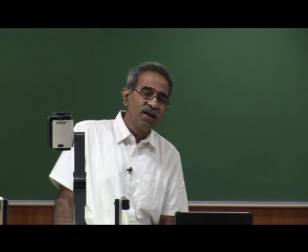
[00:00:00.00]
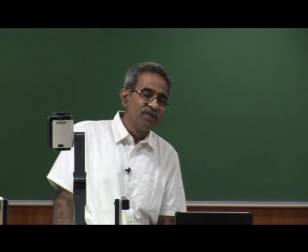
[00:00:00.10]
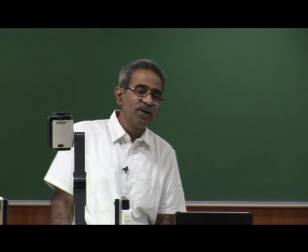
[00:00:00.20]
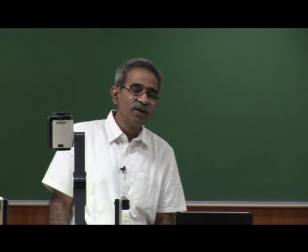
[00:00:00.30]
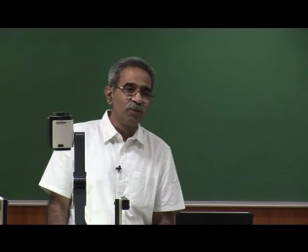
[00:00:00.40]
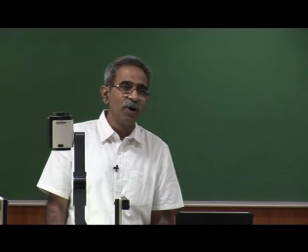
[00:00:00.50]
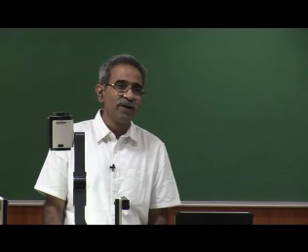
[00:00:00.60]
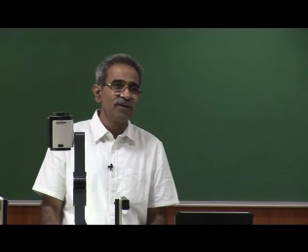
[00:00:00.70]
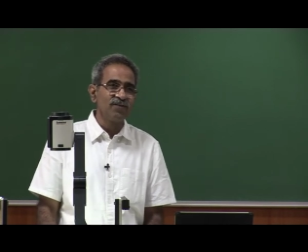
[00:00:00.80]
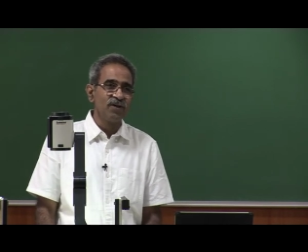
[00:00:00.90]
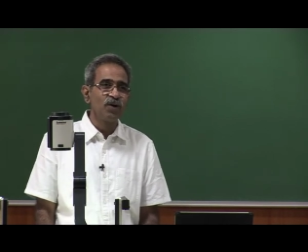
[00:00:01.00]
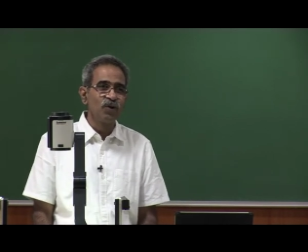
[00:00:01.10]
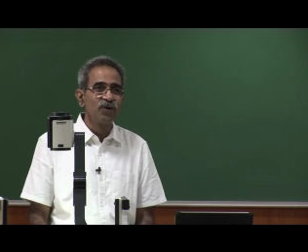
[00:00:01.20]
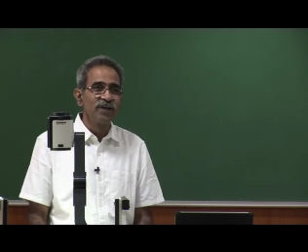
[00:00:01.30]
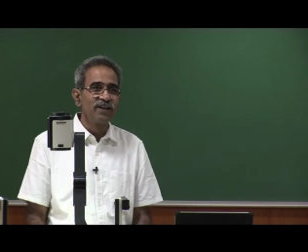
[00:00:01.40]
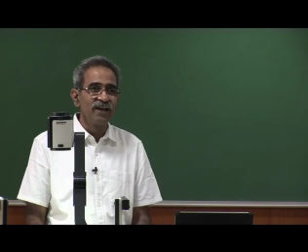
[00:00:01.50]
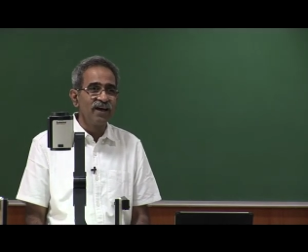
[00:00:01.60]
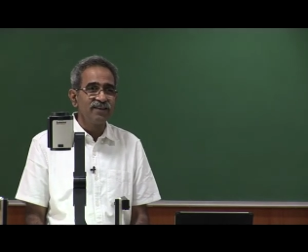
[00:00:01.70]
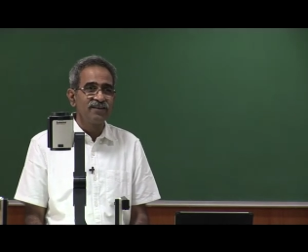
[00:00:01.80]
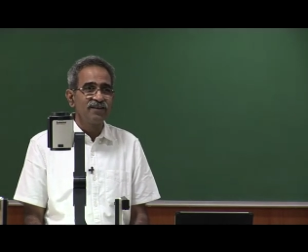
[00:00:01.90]
heavenly bodies, including the
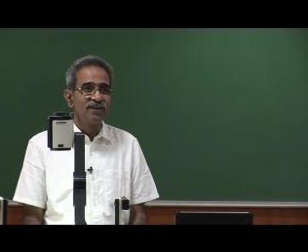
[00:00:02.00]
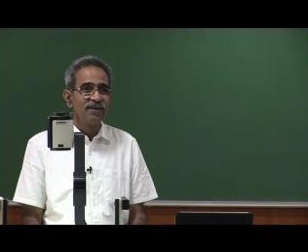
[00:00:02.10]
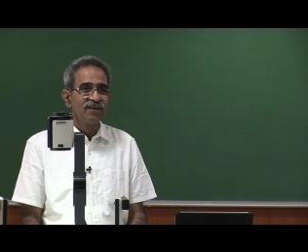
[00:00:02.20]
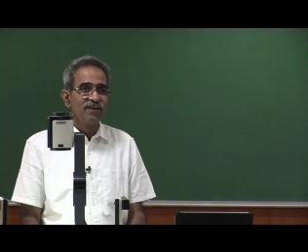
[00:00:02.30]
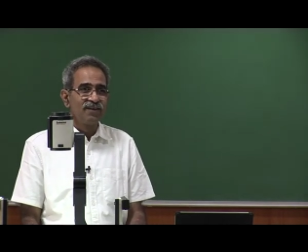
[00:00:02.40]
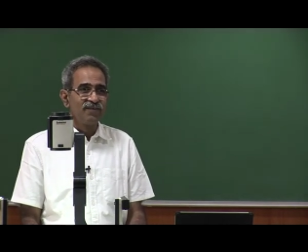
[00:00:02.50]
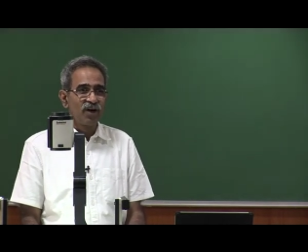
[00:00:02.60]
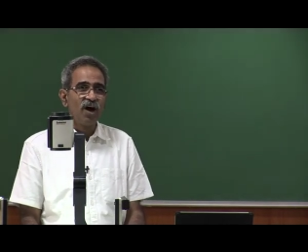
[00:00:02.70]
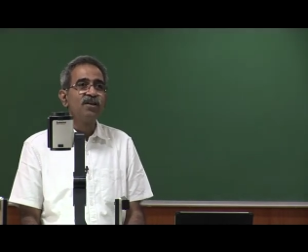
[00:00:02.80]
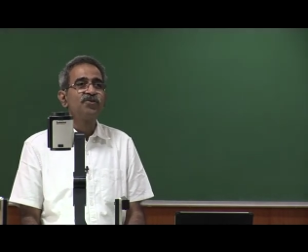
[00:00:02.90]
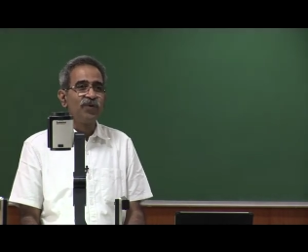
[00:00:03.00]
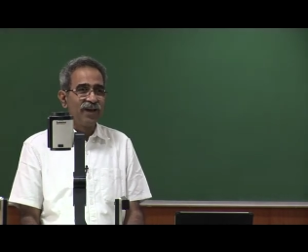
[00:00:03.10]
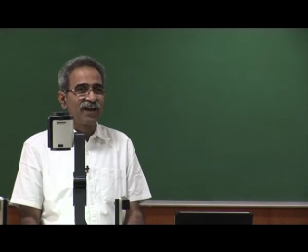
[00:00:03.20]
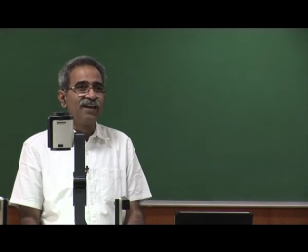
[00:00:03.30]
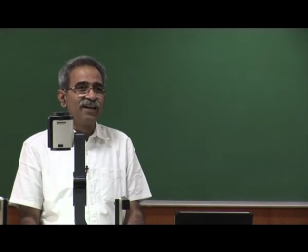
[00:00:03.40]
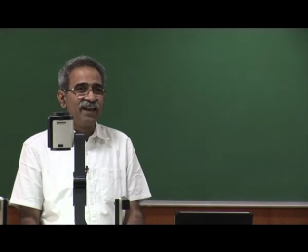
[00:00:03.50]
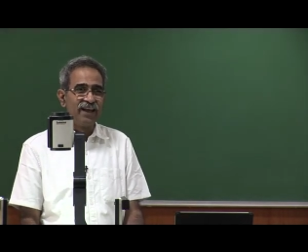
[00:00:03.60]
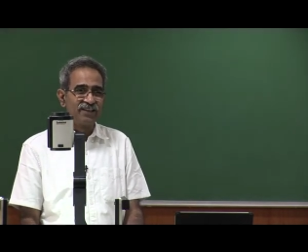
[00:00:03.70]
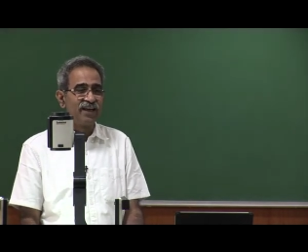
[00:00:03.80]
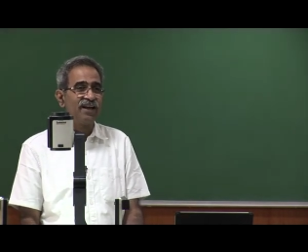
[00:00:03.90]
earth, were all spherical in
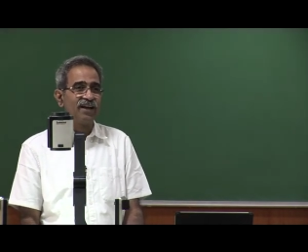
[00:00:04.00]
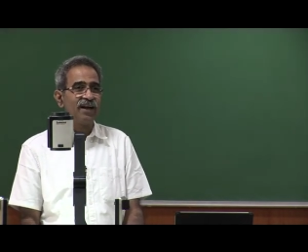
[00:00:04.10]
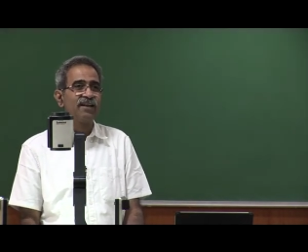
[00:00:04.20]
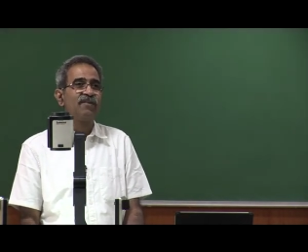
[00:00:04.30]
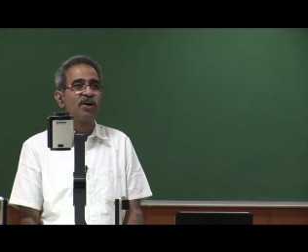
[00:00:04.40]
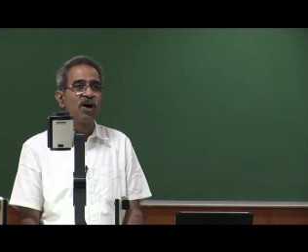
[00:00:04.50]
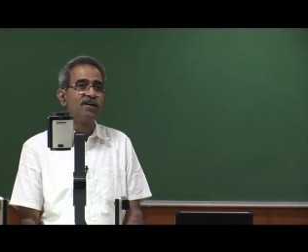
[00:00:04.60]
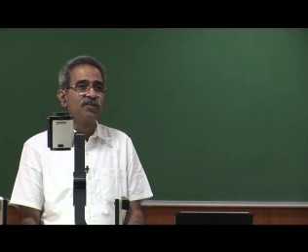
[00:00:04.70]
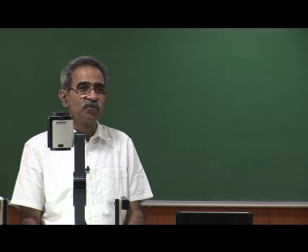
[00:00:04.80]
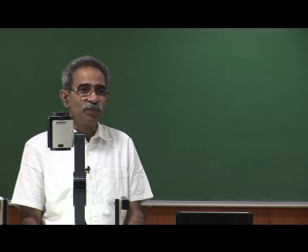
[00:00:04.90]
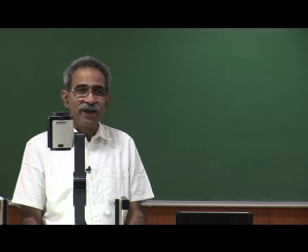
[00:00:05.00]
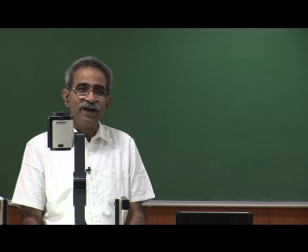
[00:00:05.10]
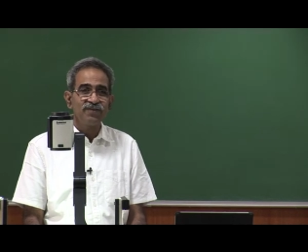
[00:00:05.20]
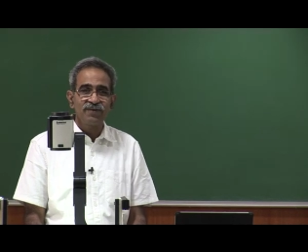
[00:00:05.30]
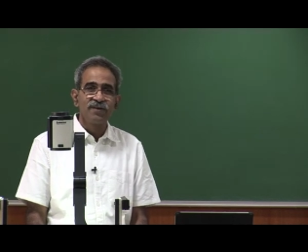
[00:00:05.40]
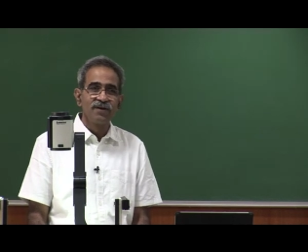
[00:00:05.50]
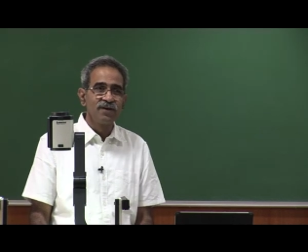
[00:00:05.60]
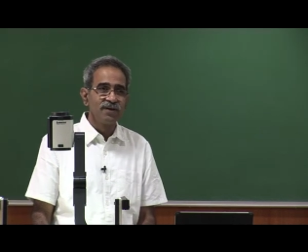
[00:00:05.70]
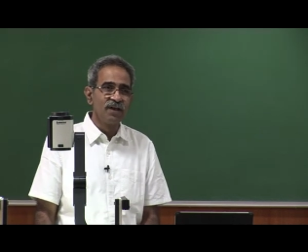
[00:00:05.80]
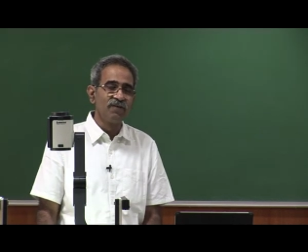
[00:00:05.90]
nature, and they were all in space.
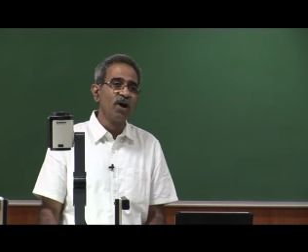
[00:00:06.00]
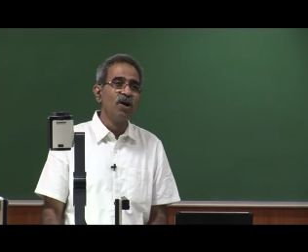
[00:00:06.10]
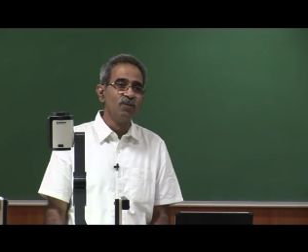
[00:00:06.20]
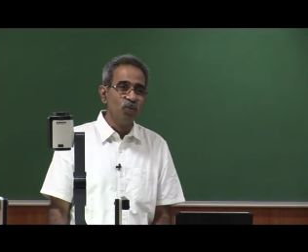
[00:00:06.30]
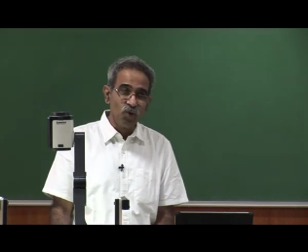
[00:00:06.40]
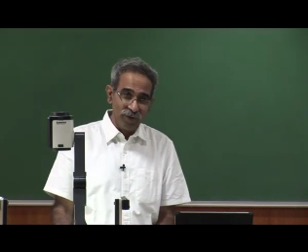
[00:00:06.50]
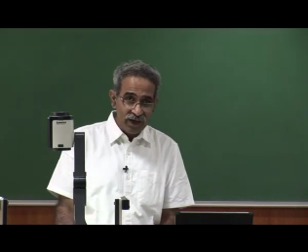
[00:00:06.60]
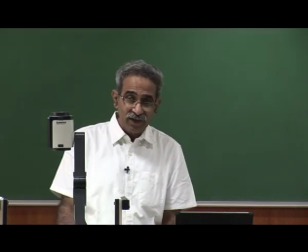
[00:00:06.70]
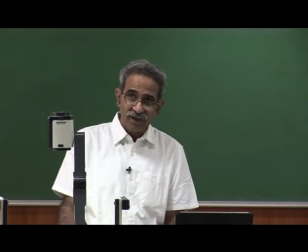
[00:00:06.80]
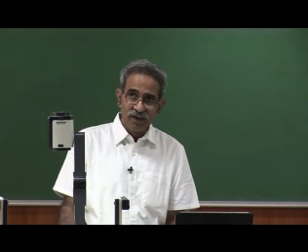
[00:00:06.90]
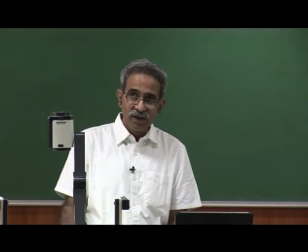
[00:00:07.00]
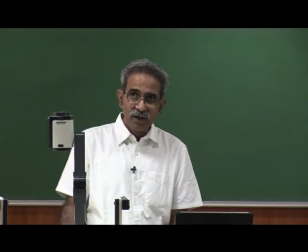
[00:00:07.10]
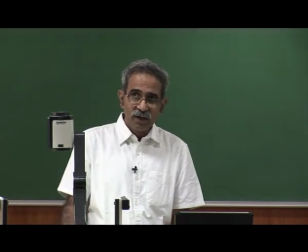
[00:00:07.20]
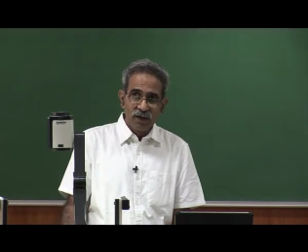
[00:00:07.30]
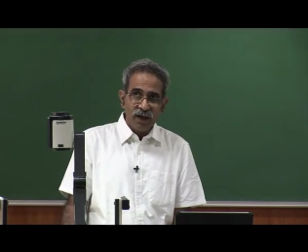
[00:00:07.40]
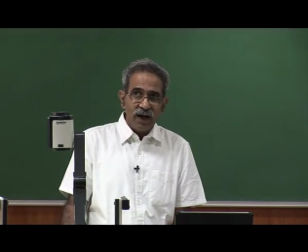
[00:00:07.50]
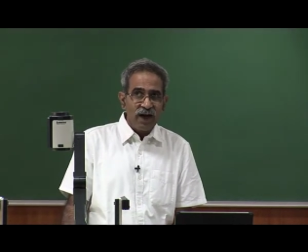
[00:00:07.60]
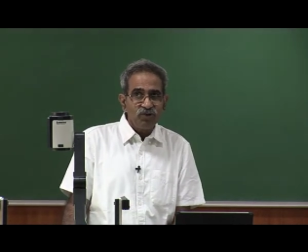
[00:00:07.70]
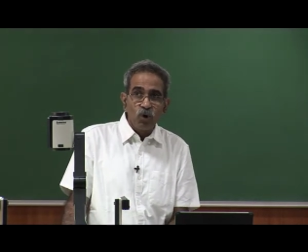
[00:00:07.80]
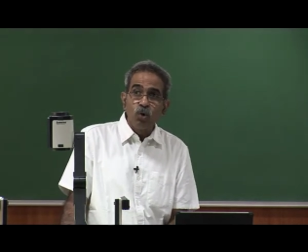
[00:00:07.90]
They were all moving.
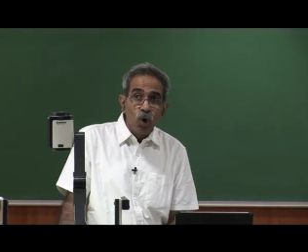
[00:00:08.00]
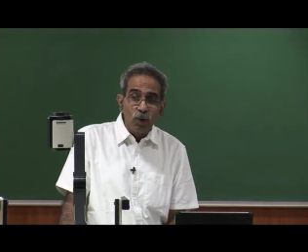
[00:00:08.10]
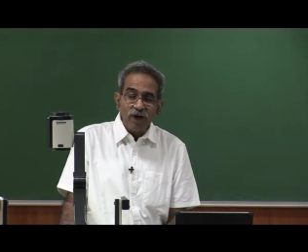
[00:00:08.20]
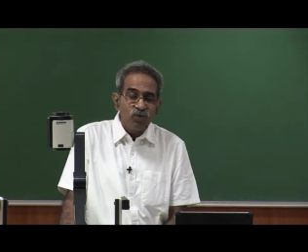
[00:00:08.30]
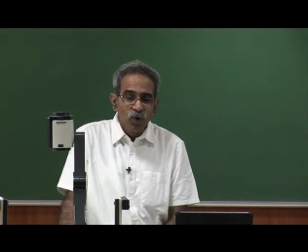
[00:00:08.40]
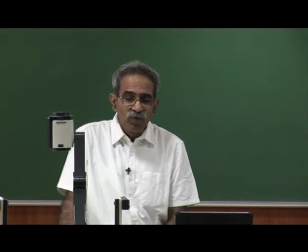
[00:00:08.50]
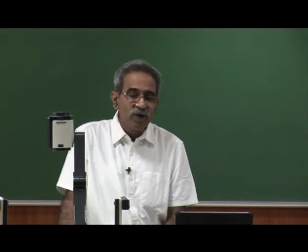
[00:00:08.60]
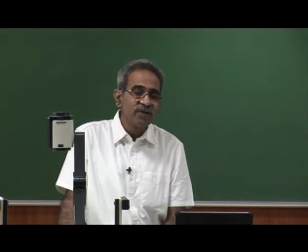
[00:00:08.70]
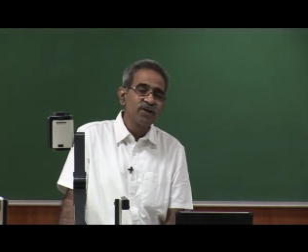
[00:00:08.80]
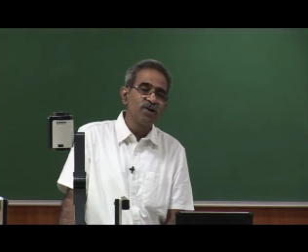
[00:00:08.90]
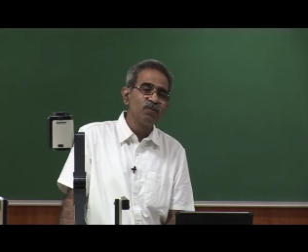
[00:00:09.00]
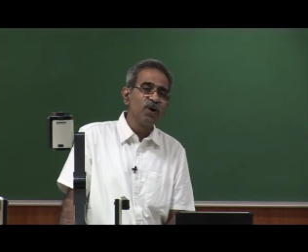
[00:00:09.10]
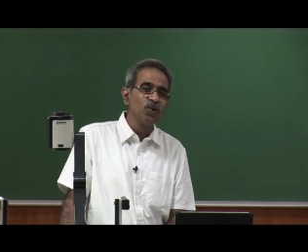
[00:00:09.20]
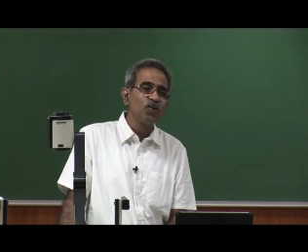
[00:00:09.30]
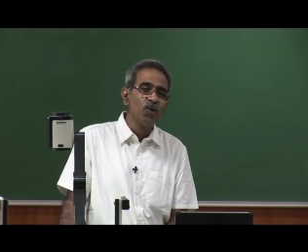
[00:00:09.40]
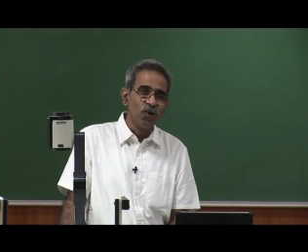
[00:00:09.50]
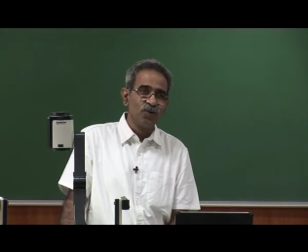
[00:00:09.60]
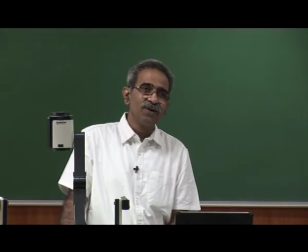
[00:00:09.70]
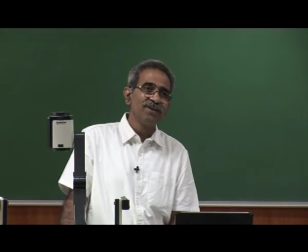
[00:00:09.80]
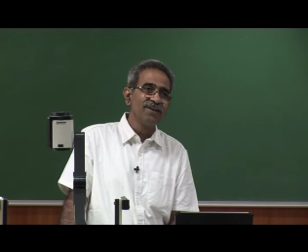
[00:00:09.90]
As to who was moving with respect to who
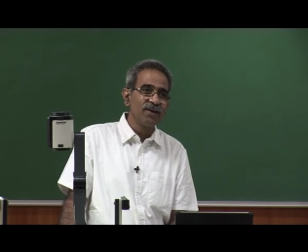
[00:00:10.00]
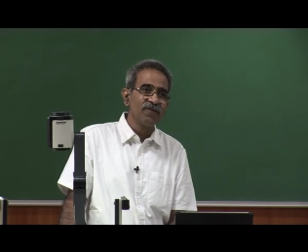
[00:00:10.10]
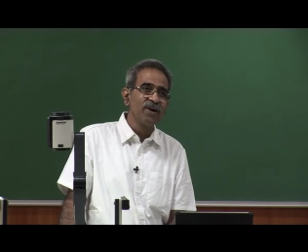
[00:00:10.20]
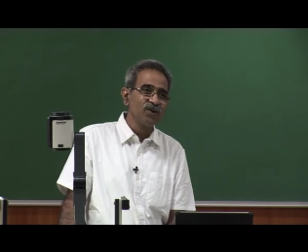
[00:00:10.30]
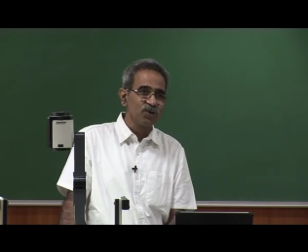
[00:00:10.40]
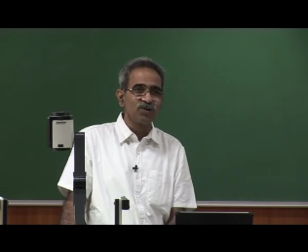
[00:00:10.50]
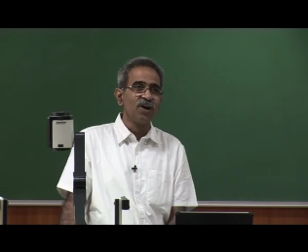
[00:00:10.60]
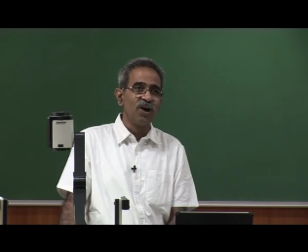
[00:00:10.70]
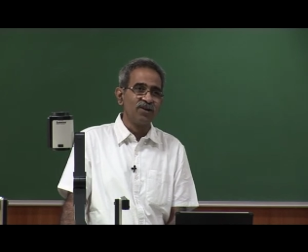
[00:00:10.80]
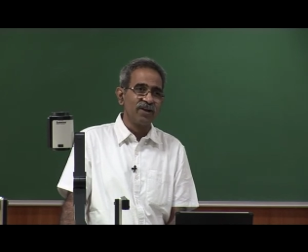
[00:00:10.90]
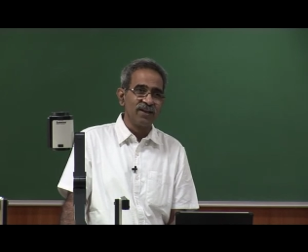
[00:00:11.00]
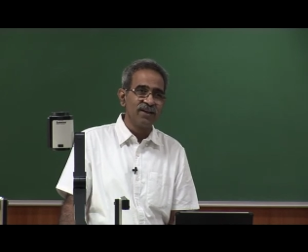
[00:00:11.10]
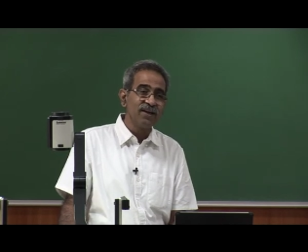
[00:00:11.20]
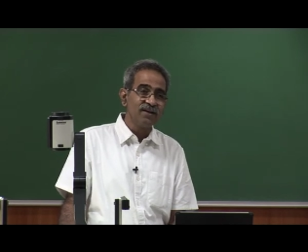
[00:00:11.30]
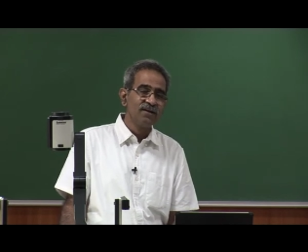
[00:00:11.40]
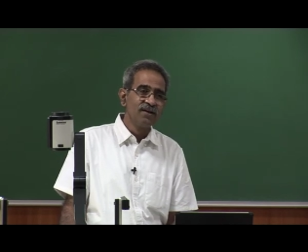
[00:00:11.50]
is a different question altogether.